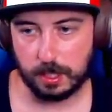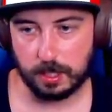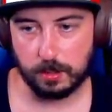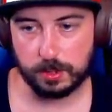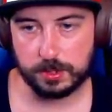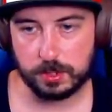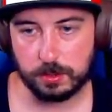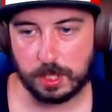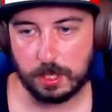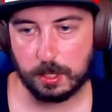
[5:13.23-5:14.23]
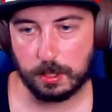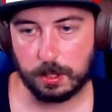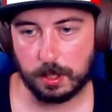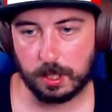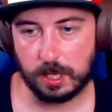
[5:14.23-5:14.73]
I will do that,
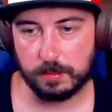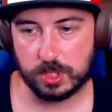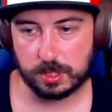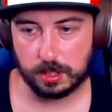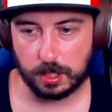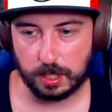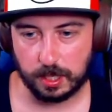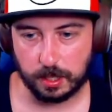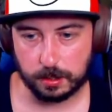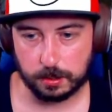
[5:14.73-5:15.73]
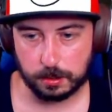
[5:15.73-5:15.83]
and I'm just gonna hide.